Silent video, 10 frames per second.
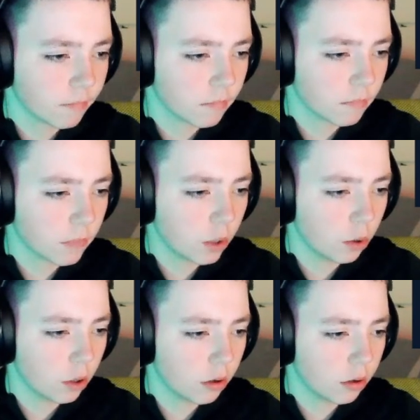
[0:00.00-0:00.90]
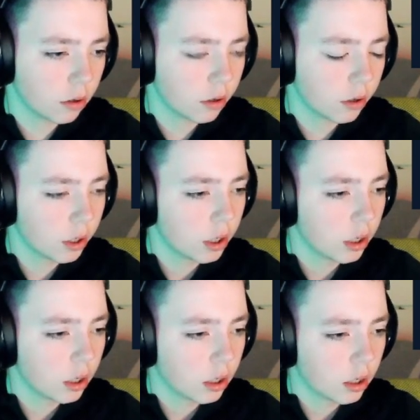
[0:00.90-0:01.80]
No, they're.
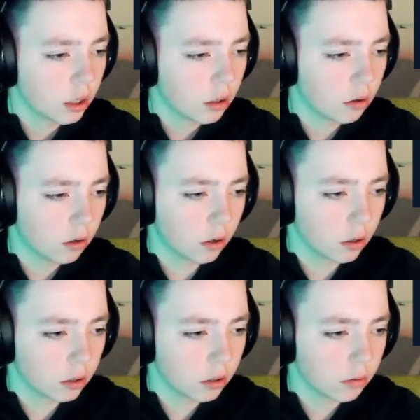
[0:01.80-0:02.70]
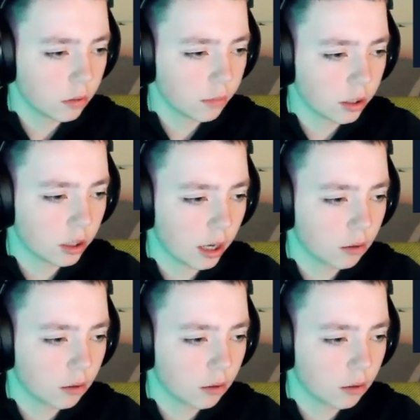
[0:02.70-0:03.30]
Oh god, somebody tackle him.